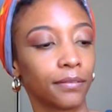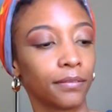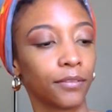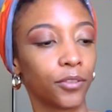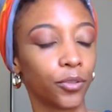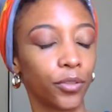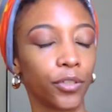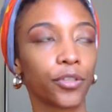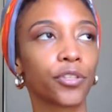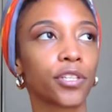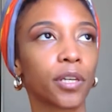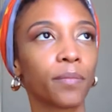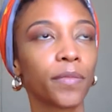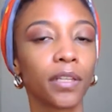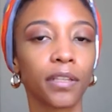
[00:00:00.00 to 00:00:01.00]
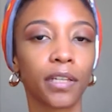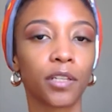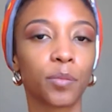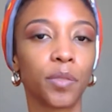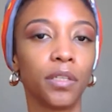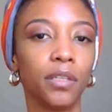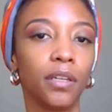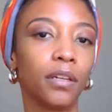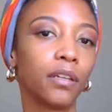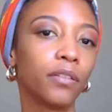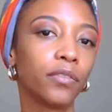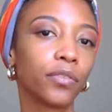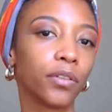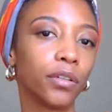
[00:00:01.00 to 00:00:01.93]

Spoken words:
So there's something that is beginning for